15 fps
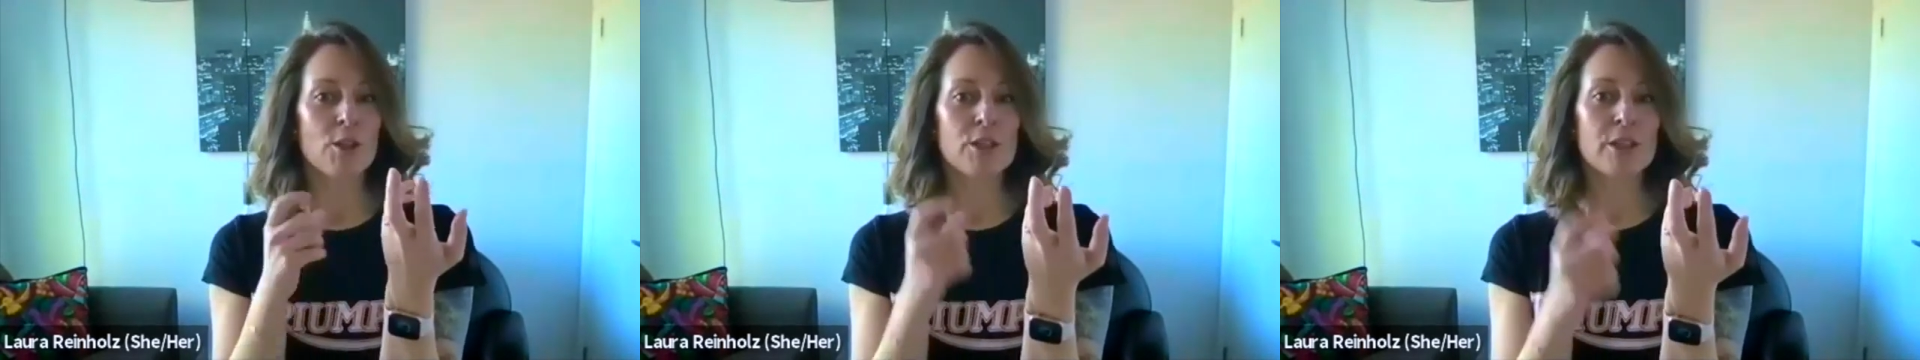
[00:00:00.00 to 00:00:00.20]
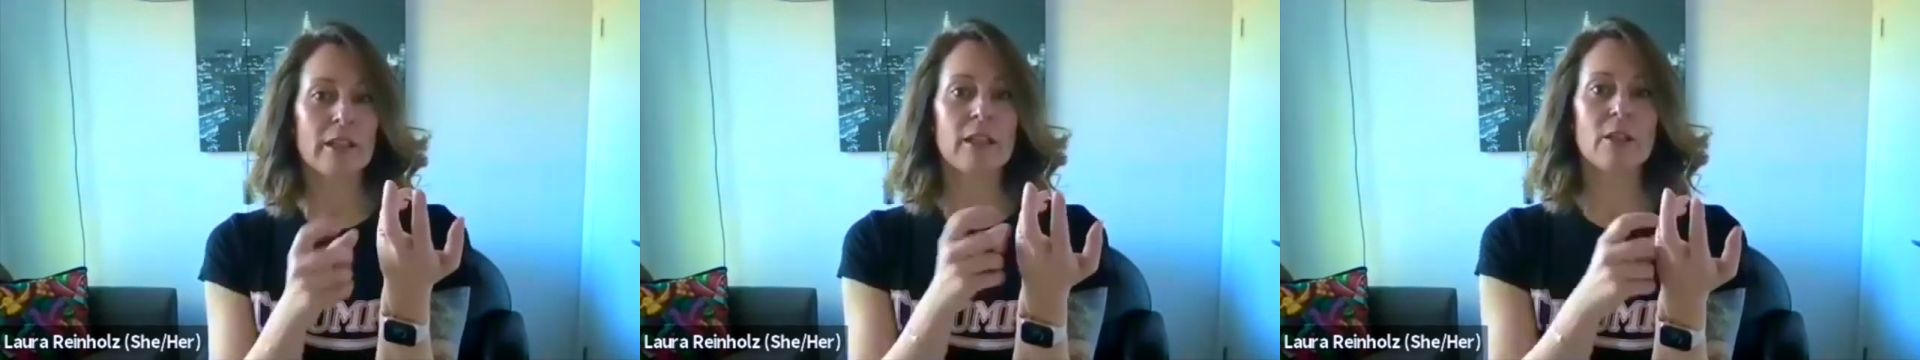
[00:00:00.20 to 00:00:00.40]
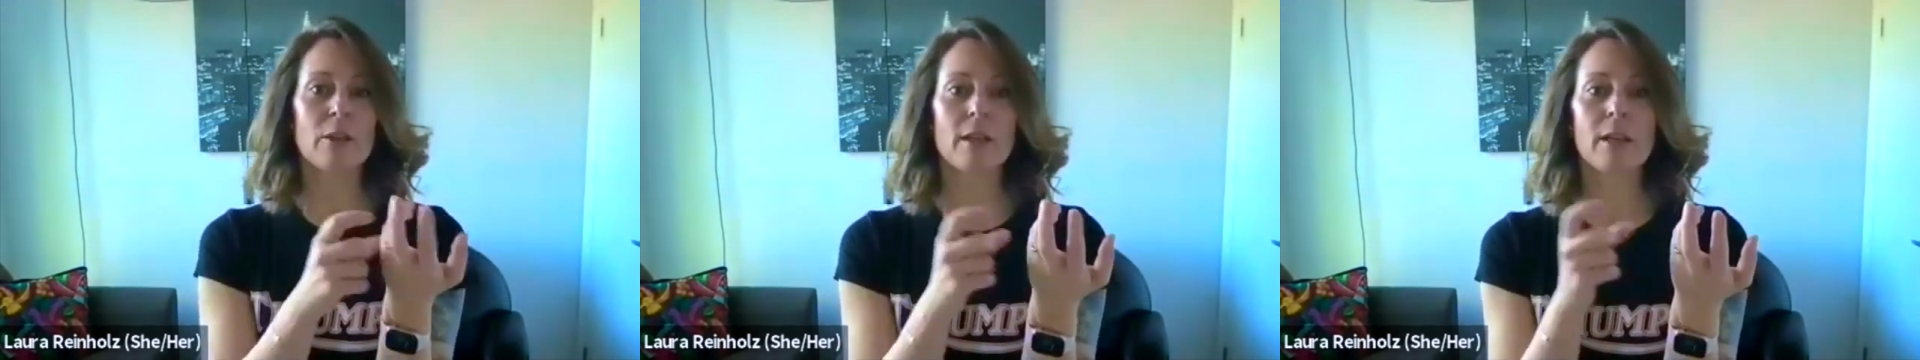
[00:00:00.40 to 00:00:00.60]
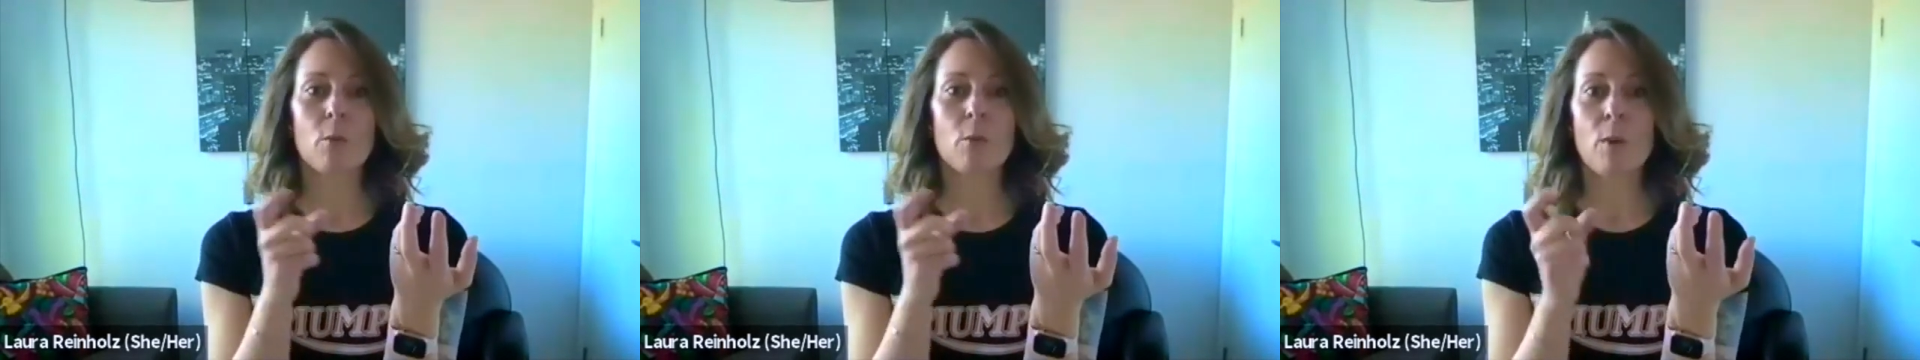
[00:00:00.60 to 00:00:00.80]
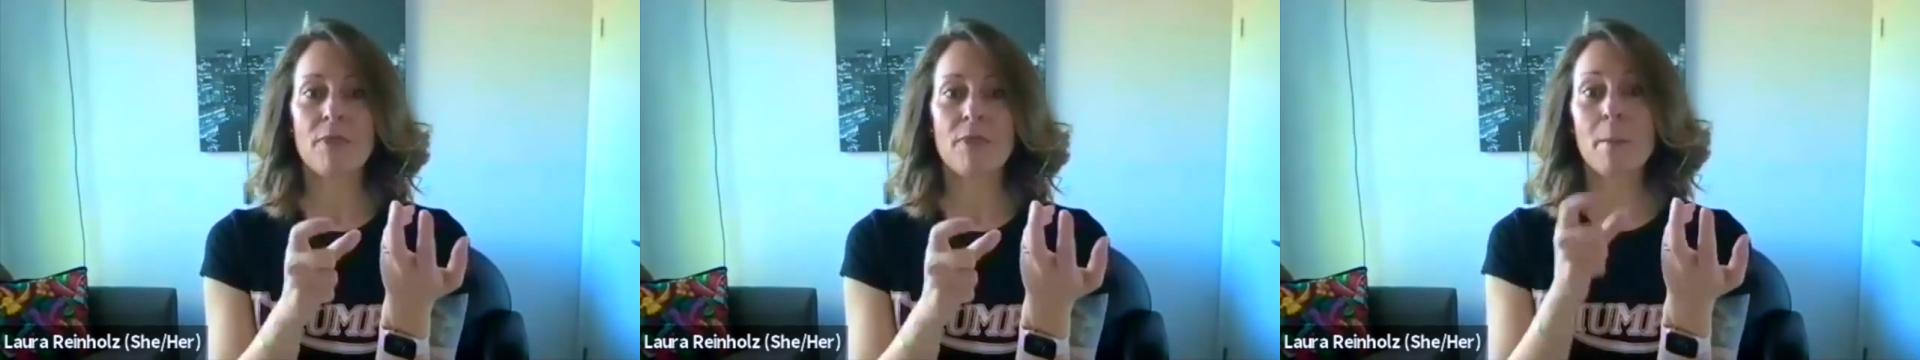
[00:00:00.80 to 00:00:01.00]

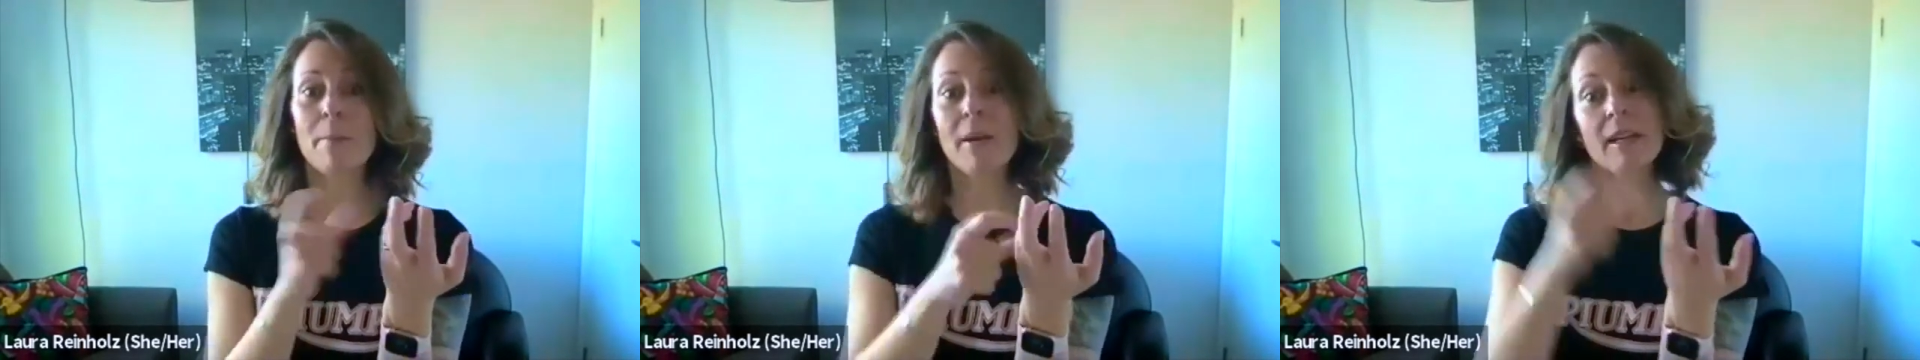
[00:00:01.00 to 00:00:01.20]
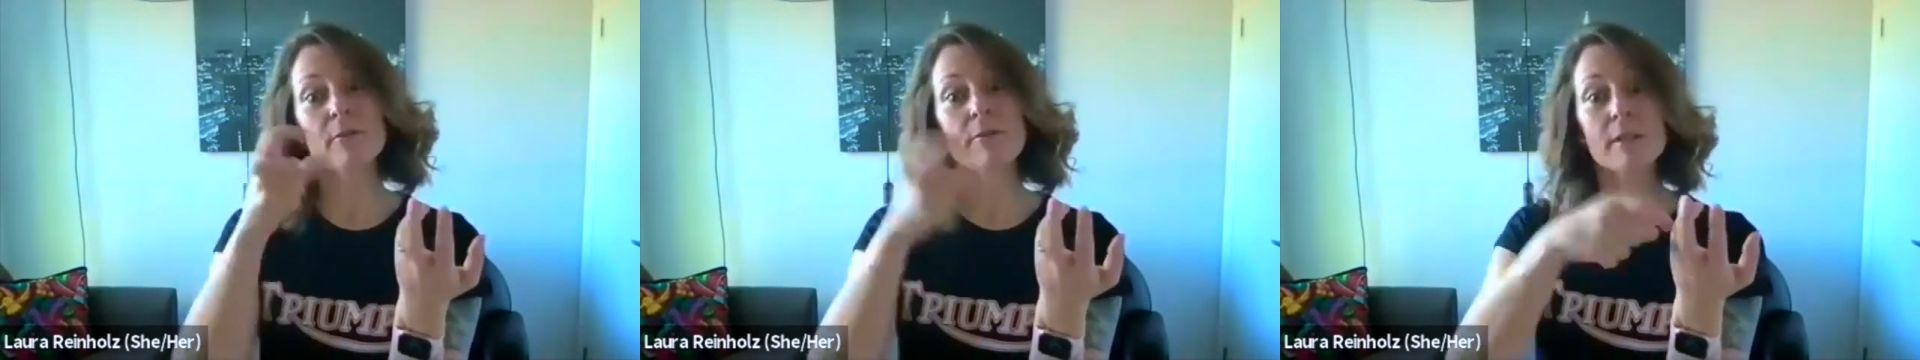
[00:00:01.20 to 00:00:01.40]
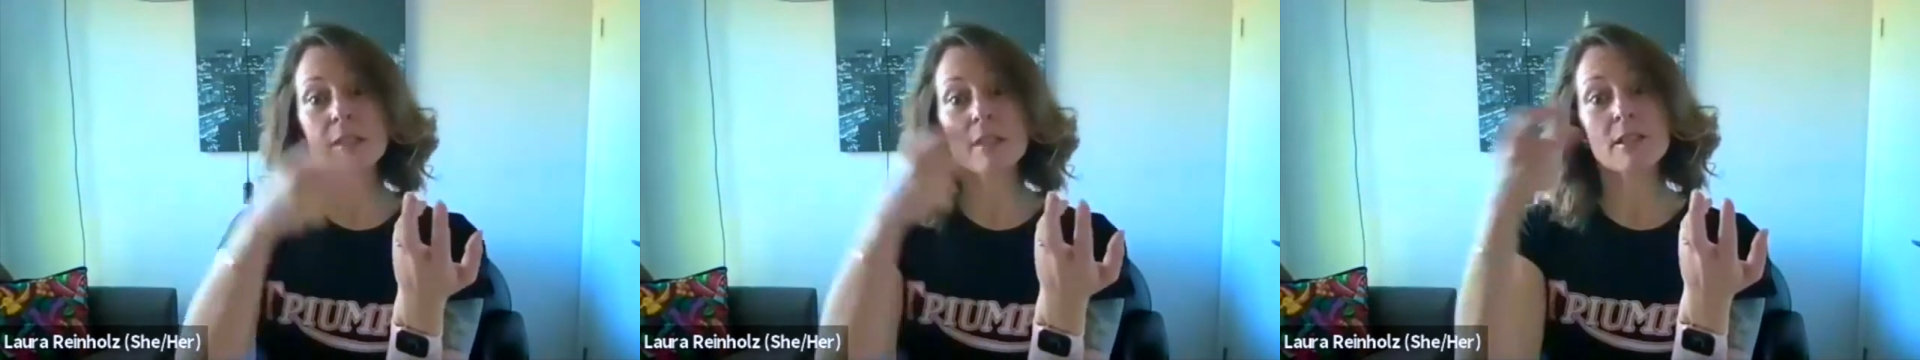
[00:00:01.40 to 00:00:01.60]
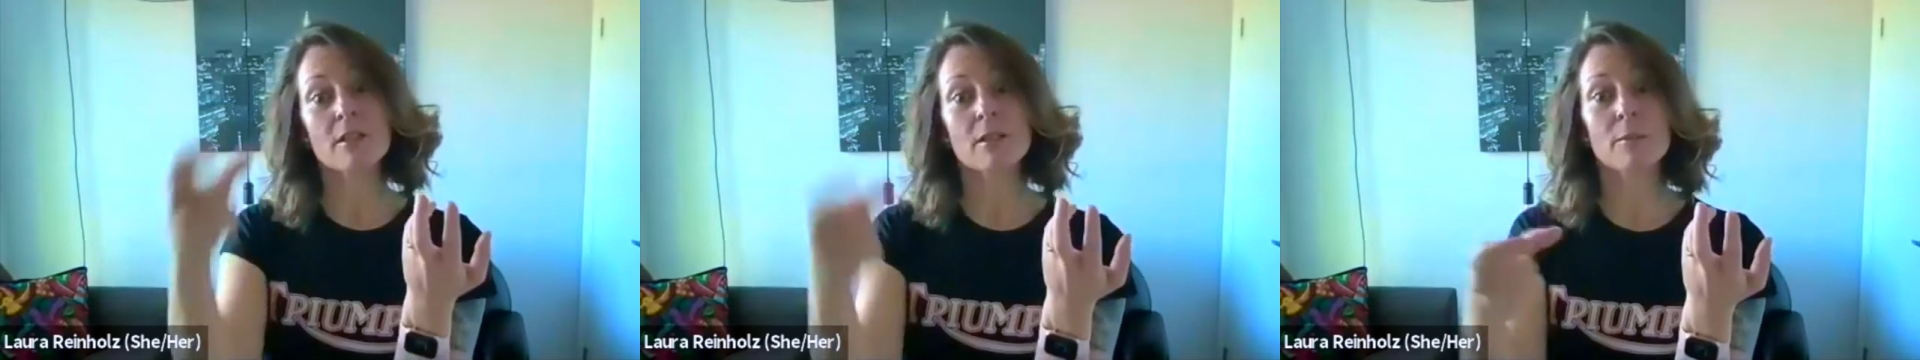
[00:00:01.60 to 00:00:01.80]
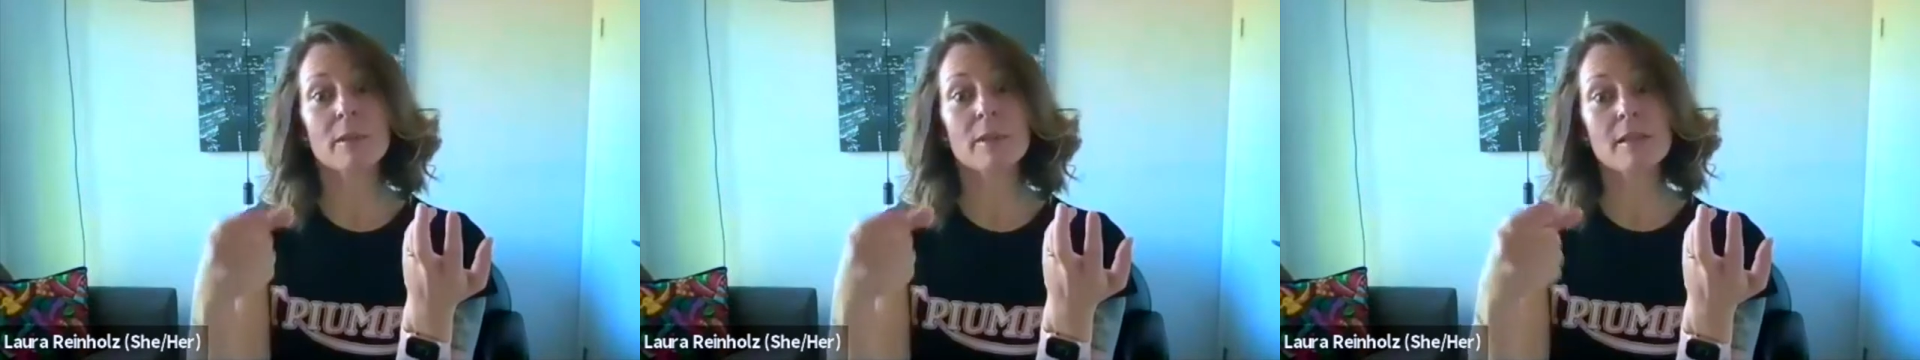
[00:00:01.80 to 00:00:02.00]
articulate what the benefit is to the